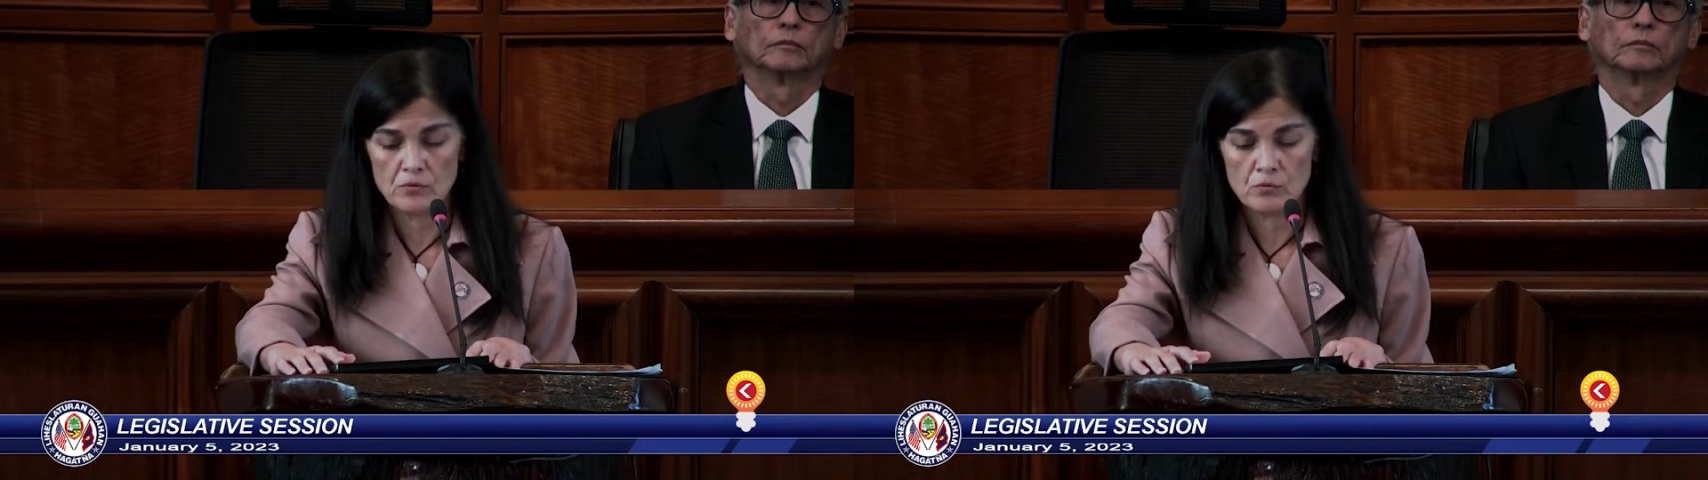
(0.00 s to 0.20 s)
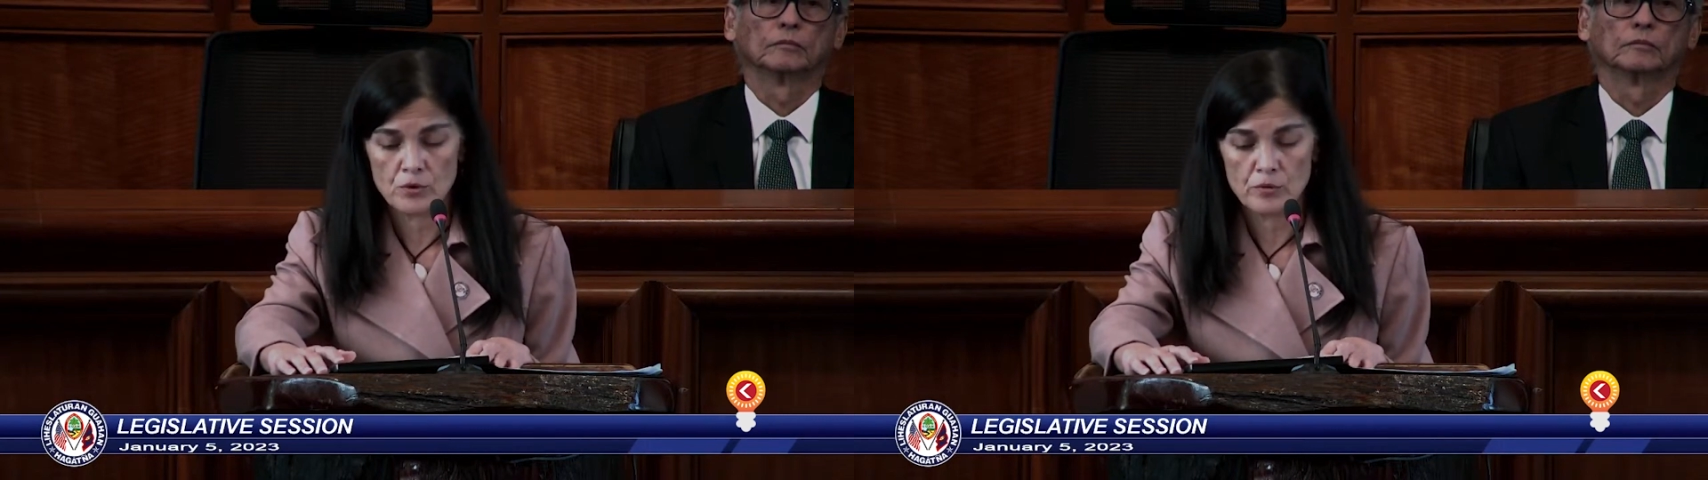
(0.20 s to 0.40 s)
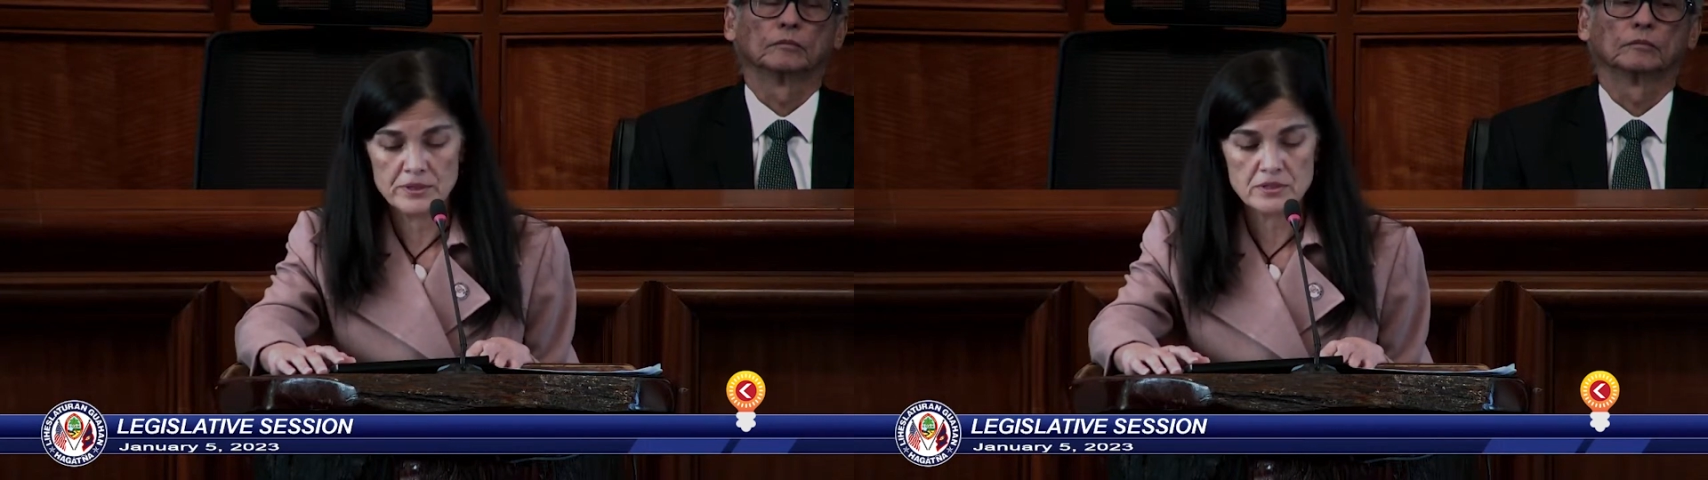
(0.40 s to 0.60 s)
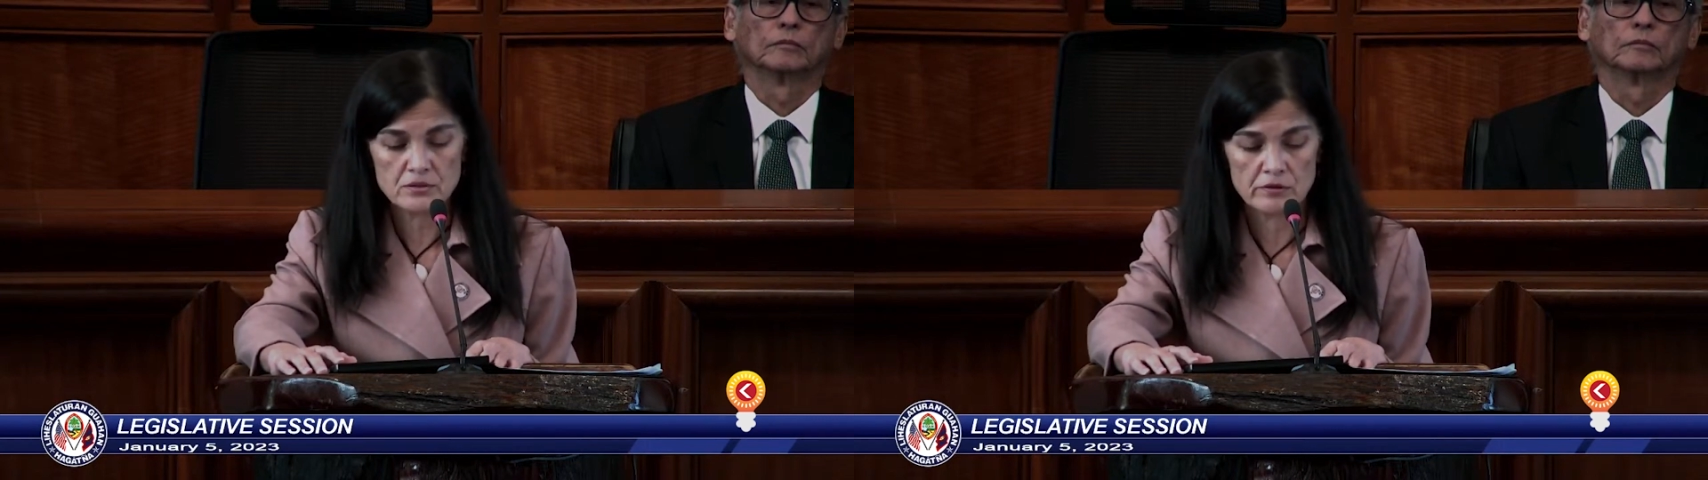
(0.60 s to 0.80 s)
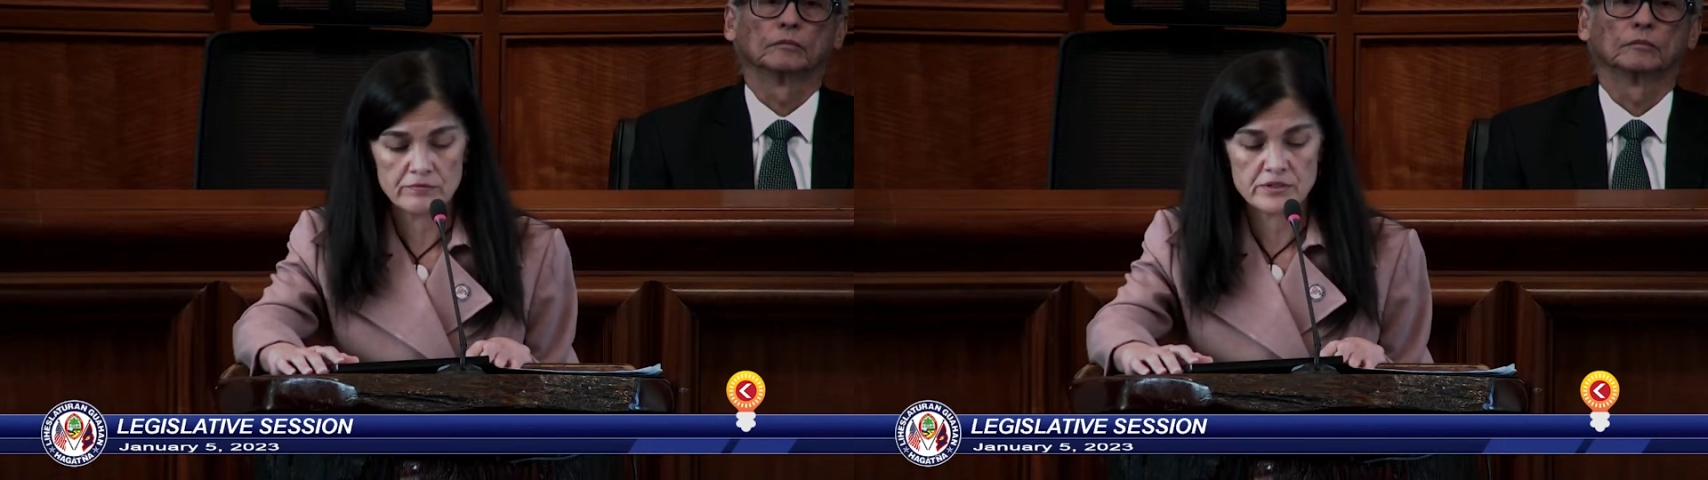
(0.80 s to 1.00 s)
robust
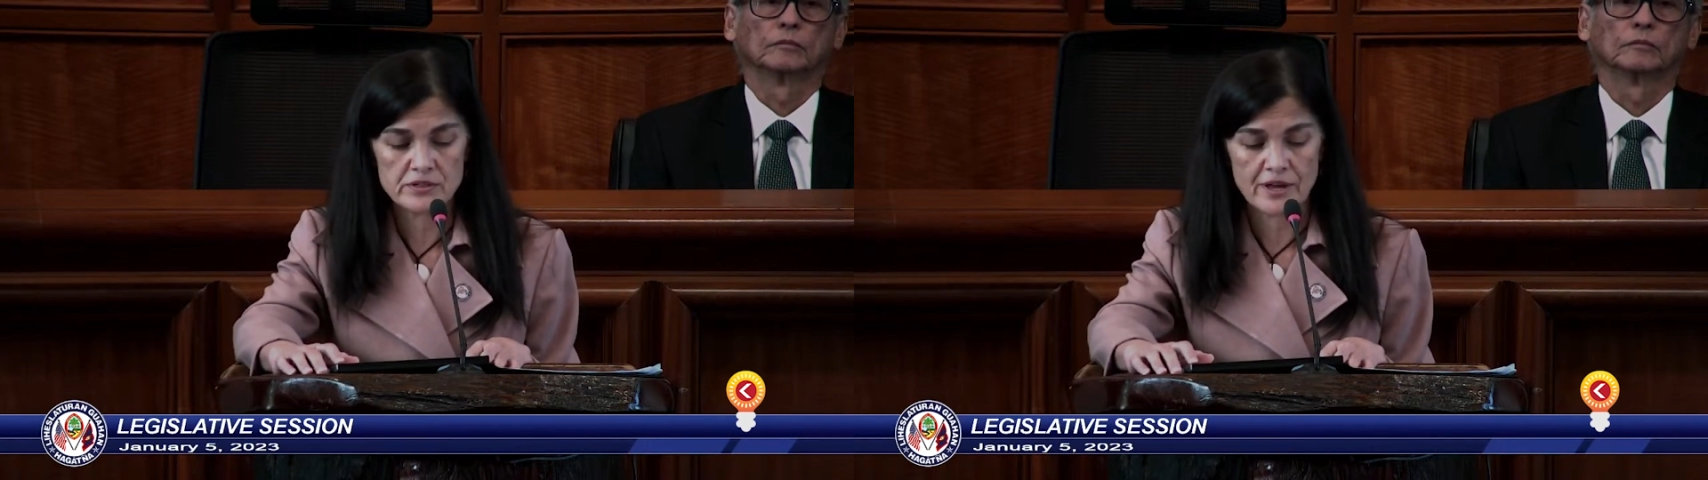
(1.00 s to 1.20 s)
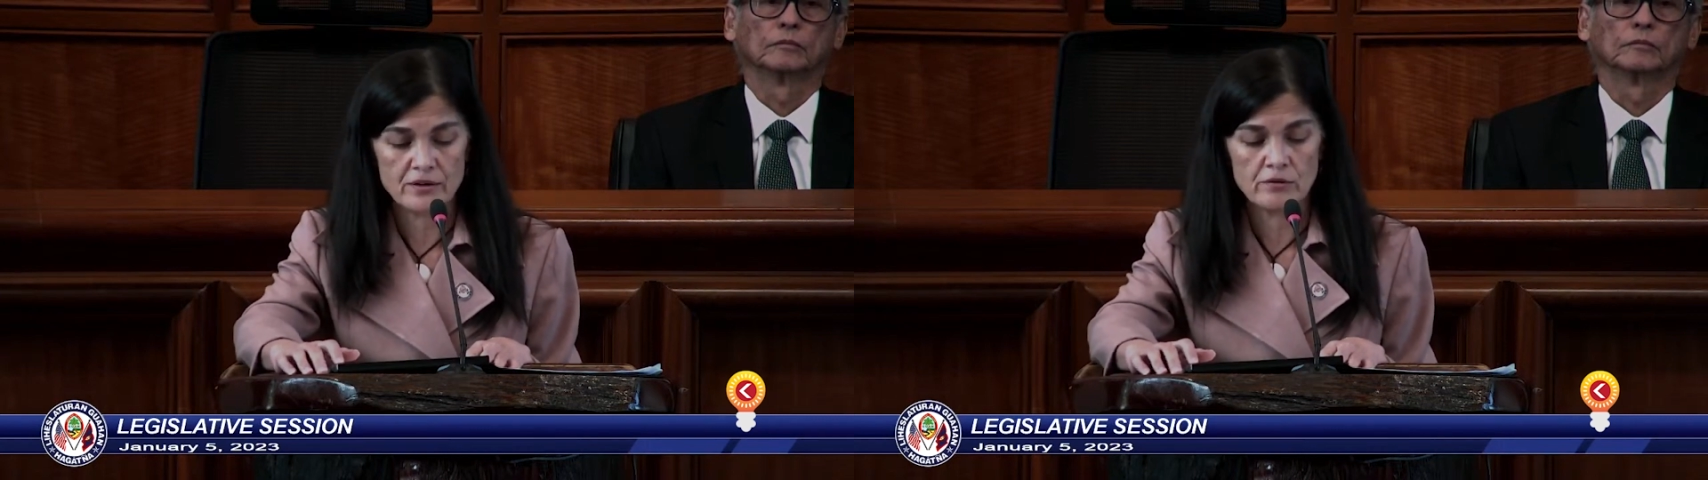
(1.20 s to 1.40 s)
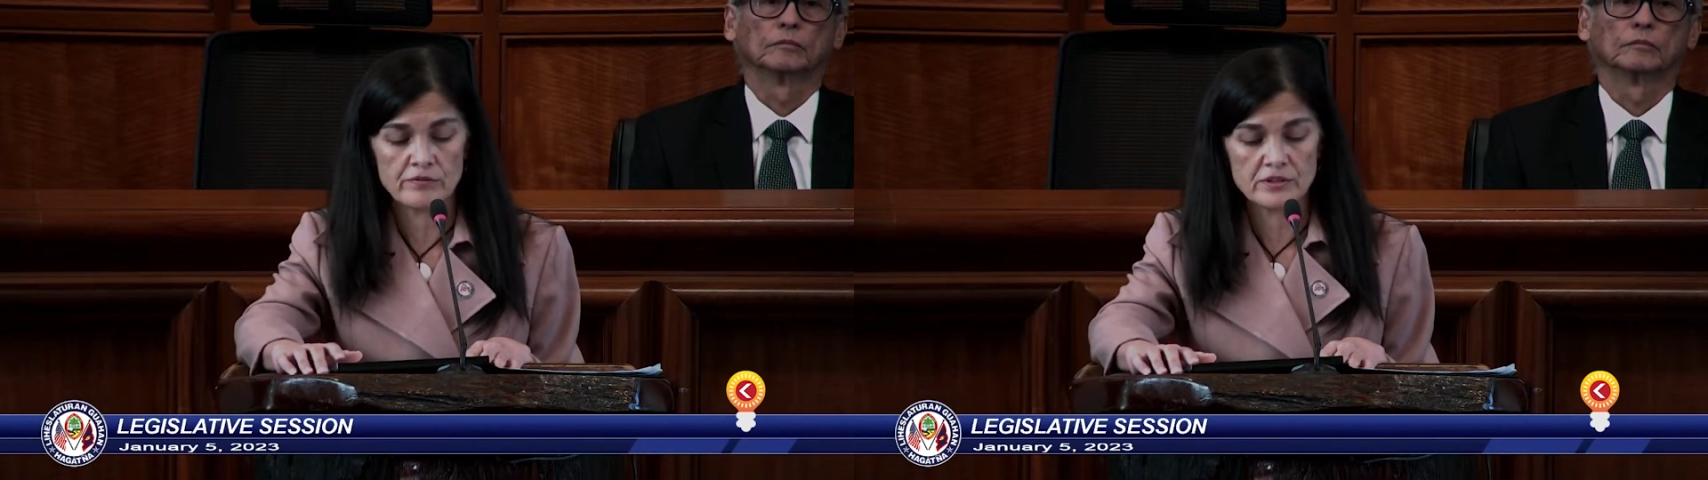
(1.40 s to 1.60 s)
oversight over